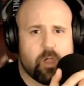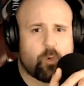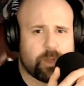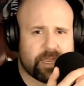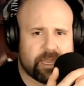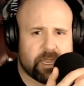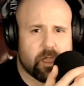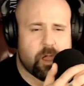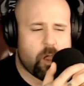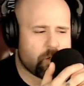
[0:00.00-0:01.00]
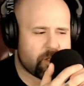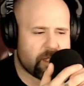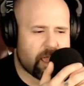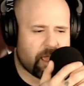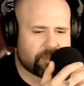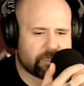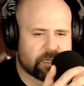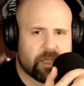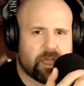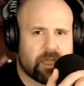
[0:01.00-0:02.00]
We are not
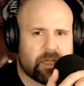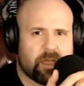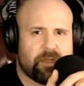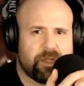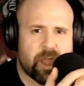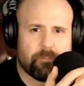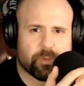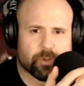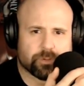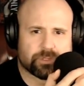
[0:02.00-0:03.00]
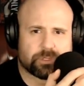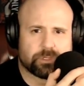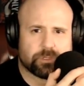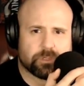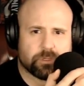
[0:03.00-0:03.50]
numbers.